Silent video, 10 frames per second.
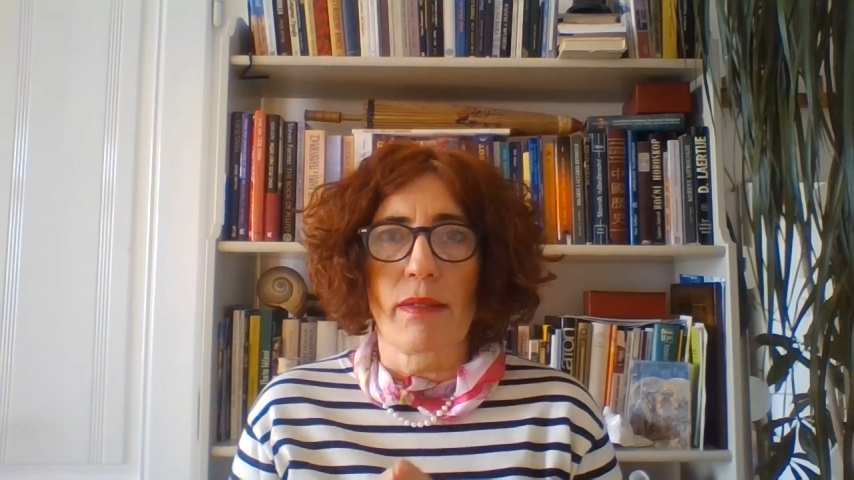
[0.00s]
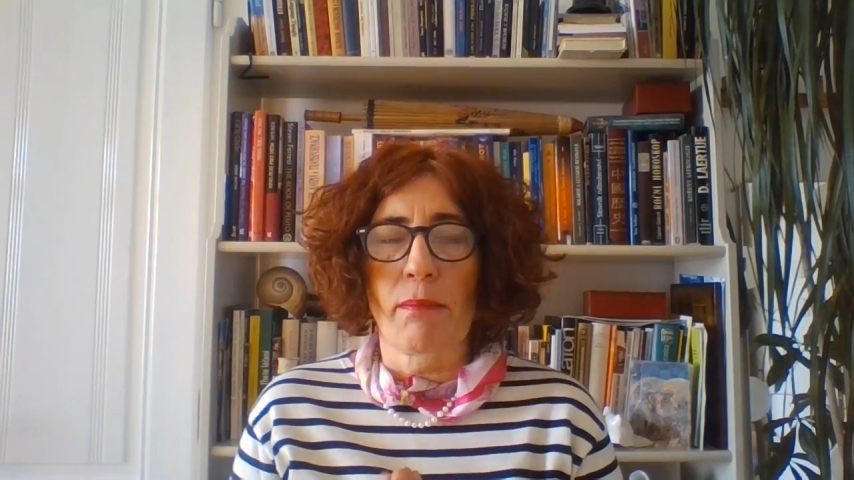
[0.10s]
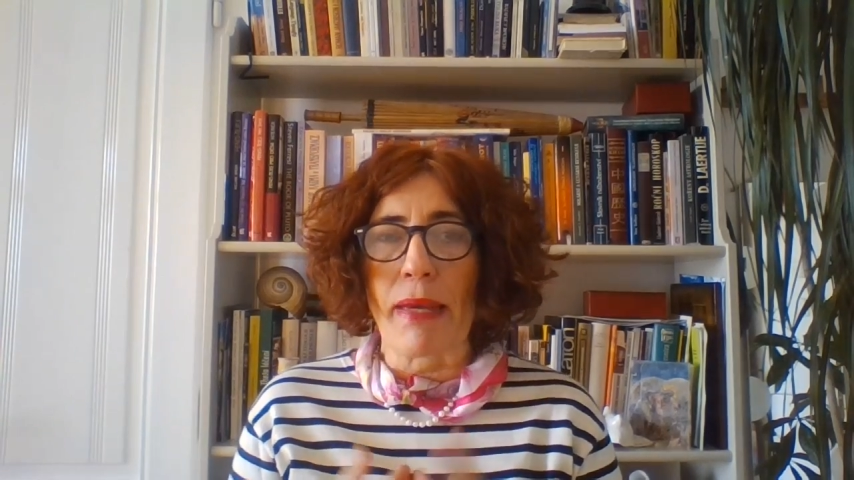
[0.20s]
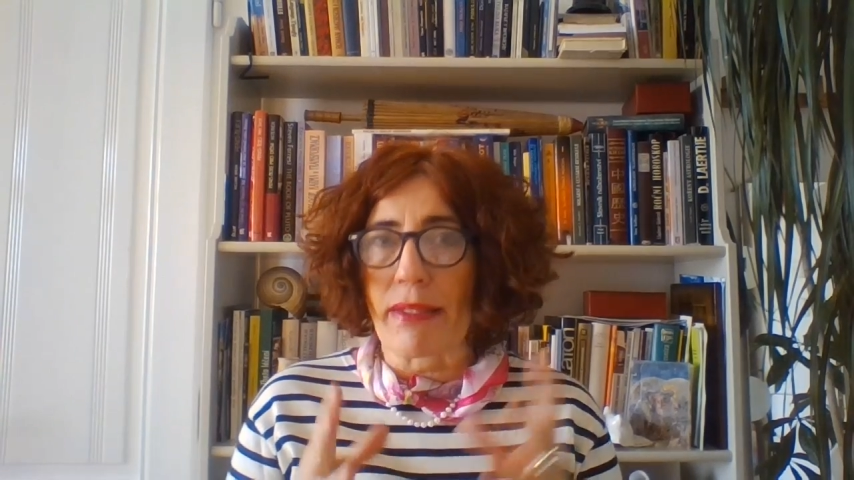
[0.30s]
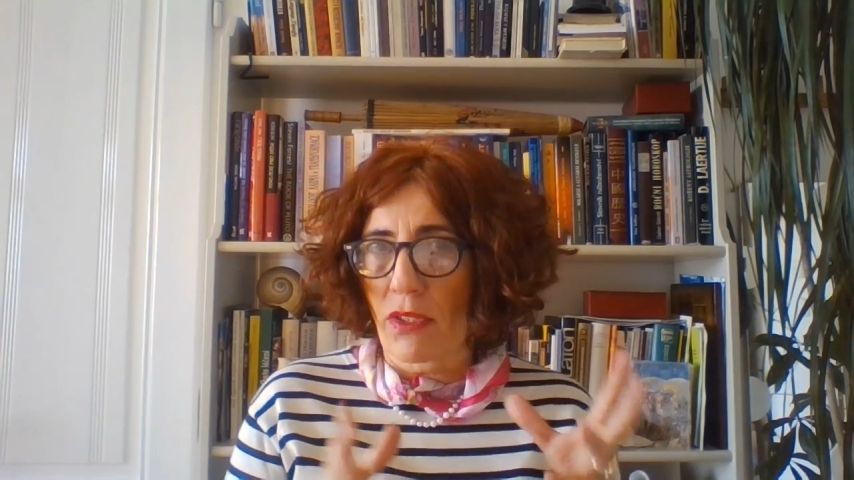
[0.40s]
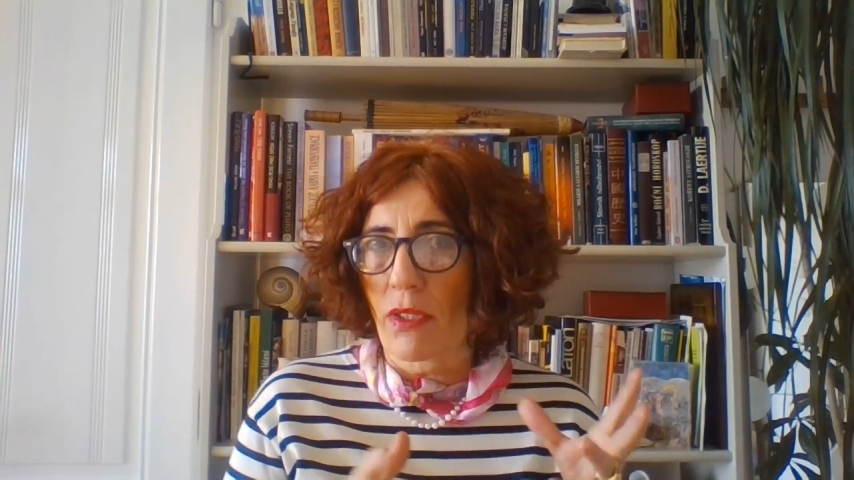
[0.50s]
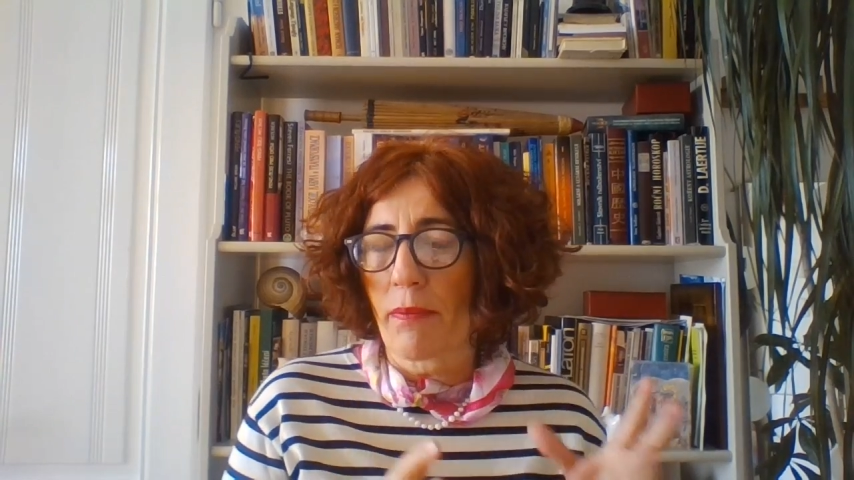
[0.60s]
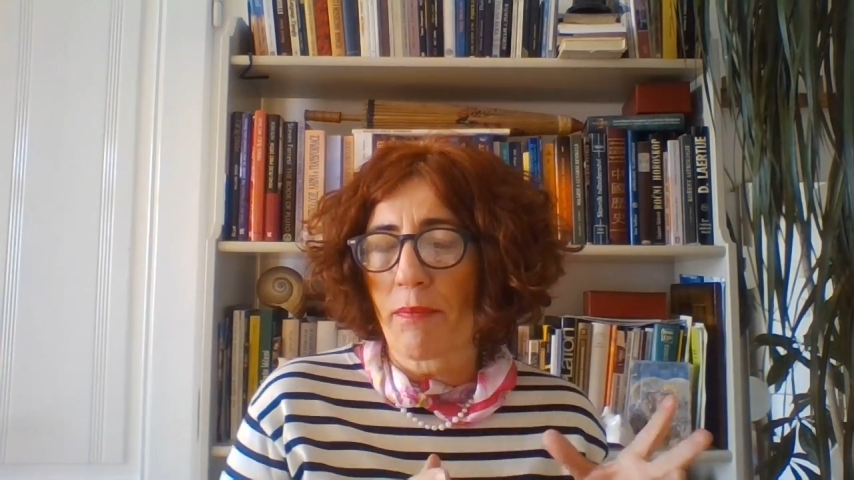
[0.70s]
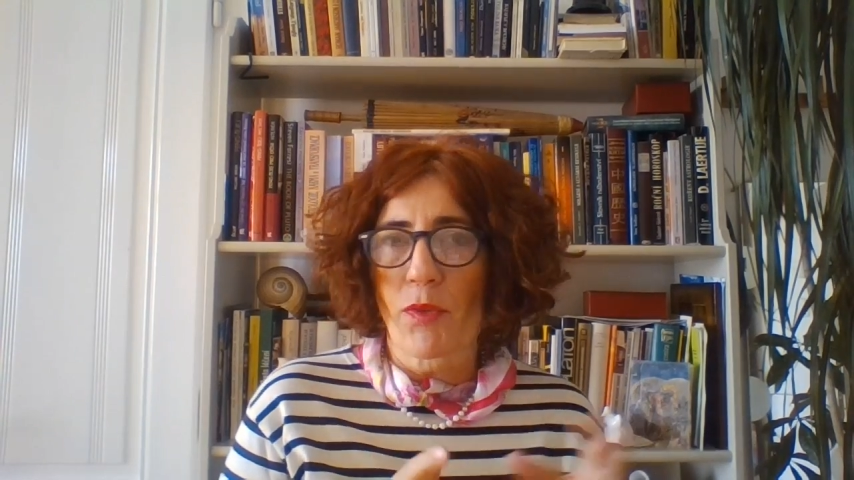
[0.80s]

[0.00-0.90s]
matter,